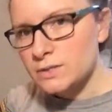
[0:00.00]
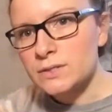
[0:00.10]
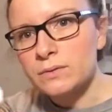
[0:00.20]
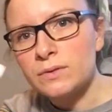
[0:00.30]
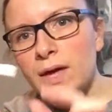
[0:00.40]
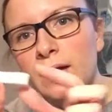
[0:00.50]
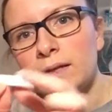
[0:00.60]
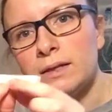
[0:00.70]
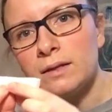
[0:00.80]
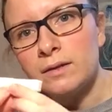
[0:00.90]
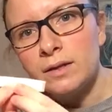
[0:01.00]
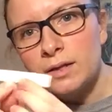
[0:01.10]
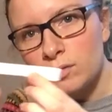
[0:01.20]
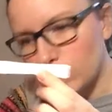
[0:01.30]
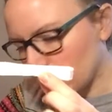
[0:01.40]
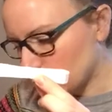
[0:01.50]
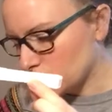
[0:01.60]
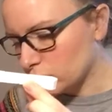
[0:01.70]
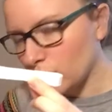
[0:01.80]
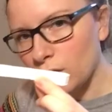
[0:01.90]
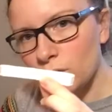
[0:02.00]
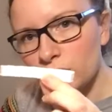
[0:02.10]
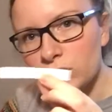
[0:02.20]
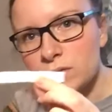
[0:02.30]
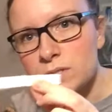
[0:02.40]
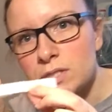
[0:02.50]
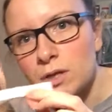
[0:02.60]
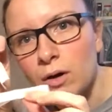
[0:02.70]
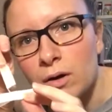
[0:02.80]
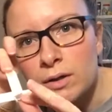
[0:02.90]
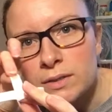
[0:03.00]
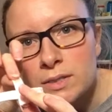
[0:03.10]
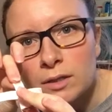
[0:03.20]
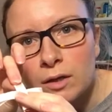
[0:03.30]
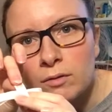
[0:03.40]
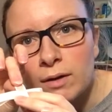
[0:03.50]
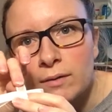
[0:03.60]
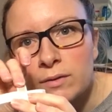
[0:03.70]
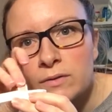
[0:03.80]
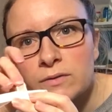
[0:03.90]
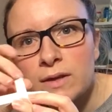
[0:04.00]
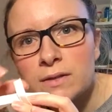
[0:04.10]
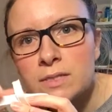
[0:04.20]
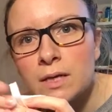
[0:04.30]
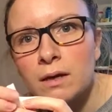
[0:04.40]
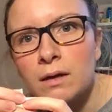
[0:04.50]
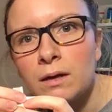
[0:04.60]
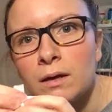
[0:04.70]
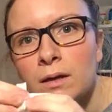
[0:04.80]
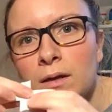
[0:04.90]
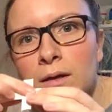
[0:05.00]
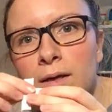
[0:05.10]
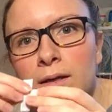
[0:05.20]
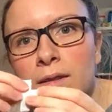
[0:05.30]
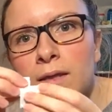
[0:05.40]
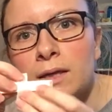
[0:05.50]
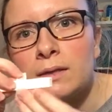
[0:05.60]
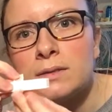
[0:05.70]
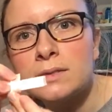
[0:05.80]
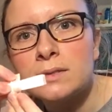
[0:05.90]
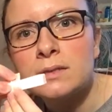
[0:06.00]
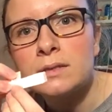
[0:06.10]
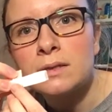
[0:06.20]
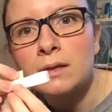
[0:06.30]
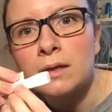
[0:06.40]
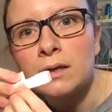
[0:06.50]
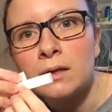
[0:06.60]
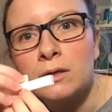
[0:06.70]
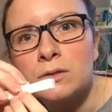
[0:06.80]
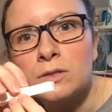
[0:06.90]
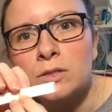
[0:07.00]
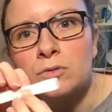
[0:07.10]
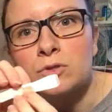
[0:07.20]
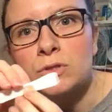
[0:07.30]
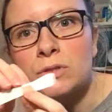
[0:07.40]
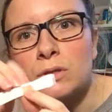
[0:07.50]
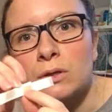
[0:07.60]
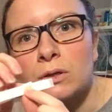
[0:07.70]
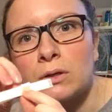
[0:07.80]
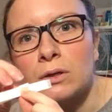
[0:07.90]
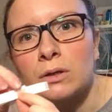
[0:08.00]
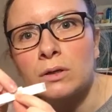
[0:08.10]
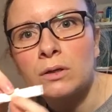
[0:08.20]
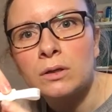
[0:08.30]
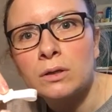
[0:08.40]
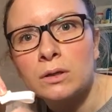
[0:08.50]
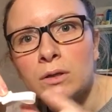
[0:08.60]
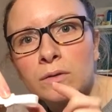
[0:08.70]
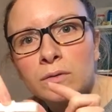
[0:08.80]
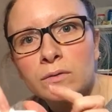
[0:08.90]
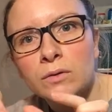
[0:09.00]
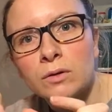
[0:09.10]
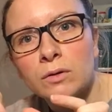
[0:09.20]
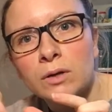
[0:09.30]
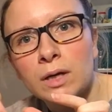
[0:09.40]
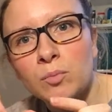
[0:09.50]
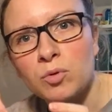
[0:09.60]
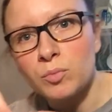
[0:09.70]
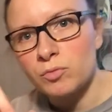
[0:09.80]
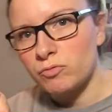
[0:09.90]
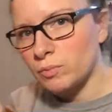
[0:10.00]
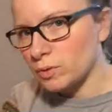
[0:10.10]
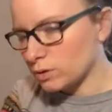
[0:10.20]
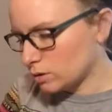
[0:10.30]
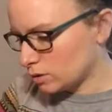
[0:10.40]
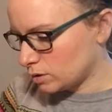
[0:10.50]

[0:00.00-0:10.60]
So then the little bit that you've cut off at the start is to go around the centre like this. So you're just gonna, it's gonna look like a proper ribbon.